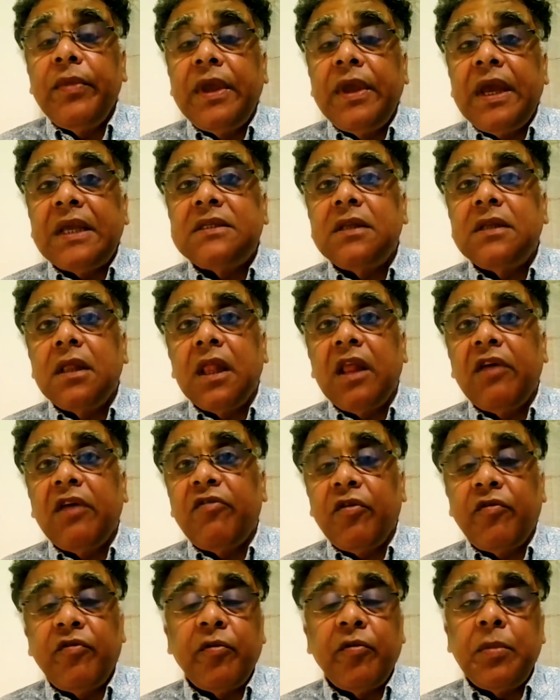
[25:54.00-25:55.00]
gets the
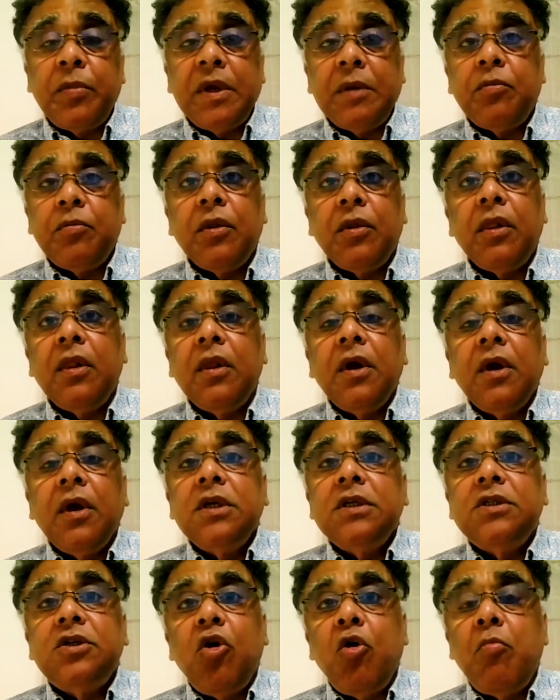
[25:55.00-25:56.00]
love of her people
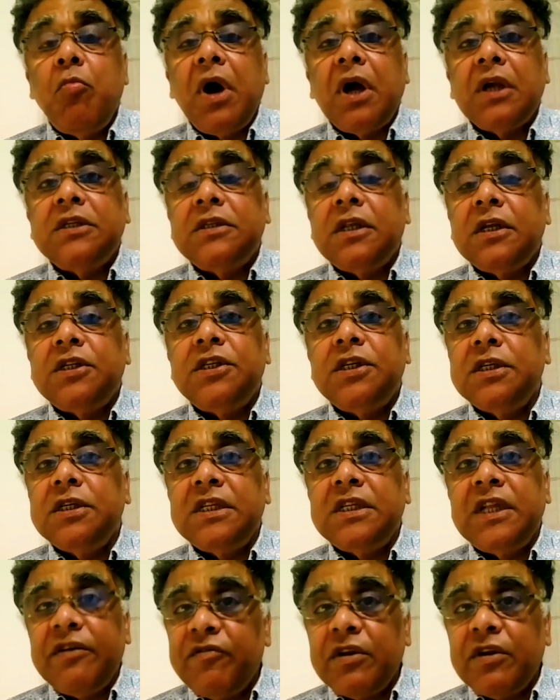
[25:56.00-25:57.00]
so much that
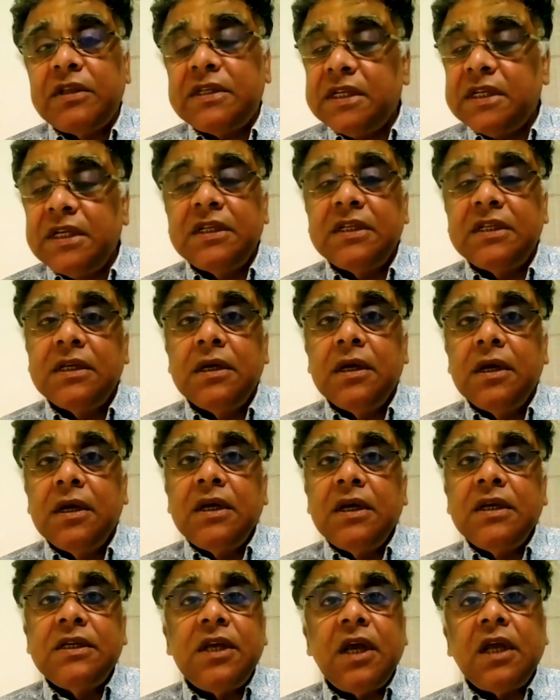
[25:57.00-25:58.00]
she's never seen
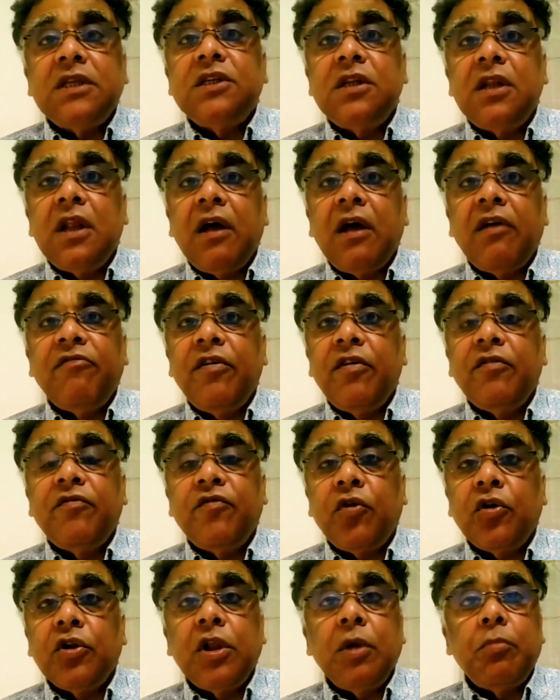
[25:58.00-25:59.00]
such love
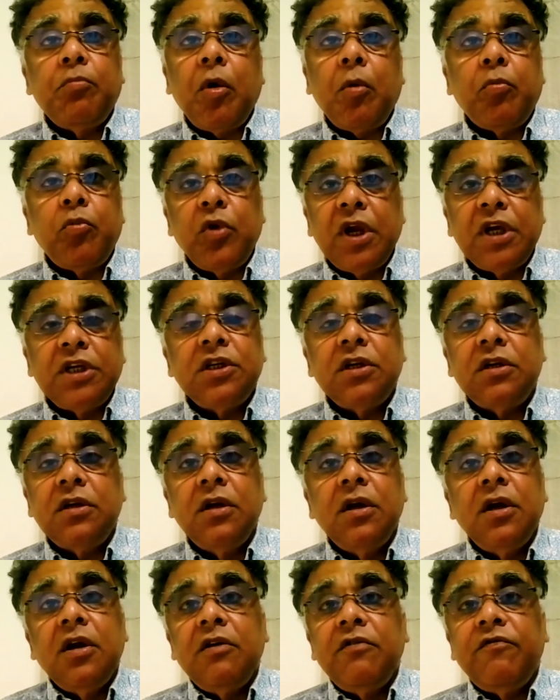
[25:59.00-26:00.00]
for the
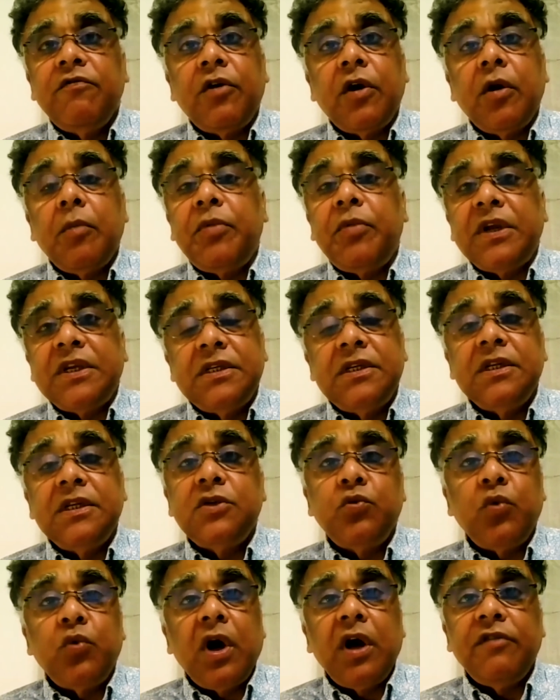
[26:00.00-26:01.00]
population, for a
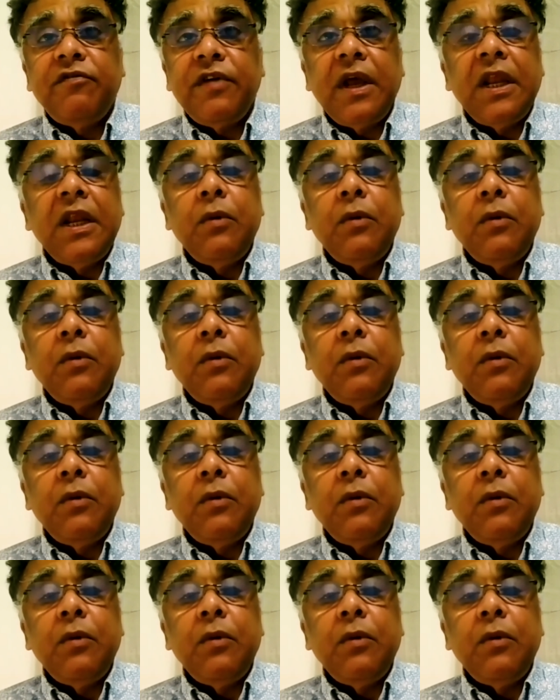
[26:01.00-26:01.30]
president's wife